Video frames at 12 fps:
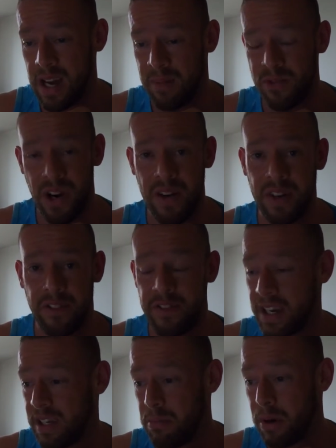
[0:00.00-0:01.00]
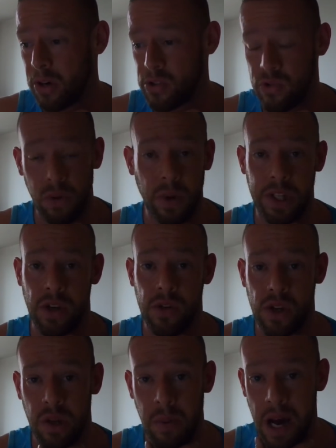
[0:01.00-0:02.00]
I'm driving a fucking box truck with 2
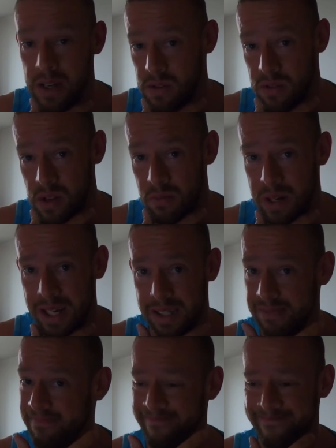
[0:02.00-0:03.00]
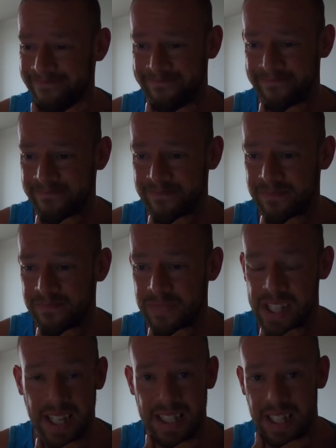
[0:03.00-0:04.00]
ton of parcels on back
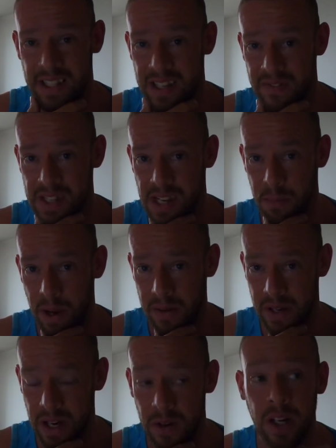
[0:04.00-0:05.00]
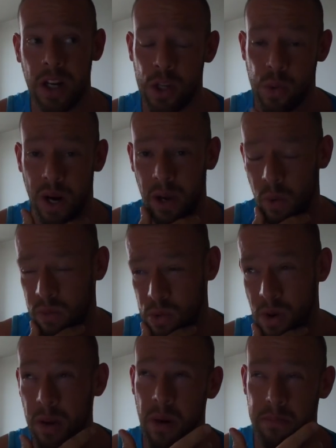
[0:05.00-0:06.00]
the 16, 17 pound an hour, 21,
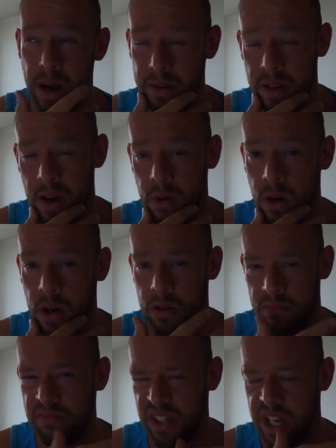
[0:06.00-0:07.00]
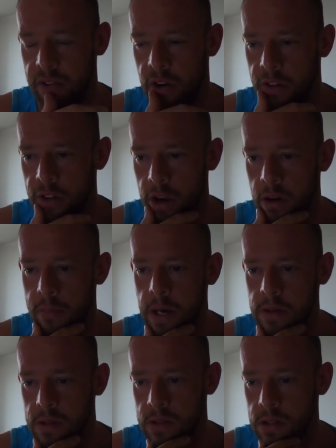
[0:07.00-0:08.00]
21 pound an hour or near or
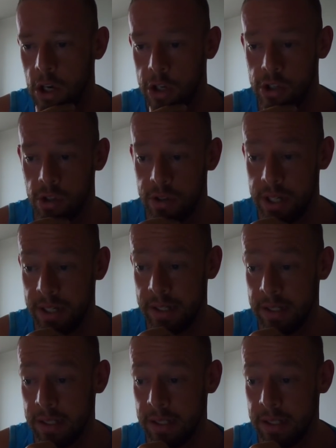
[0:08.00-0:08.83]
thereabouts on a Sunday.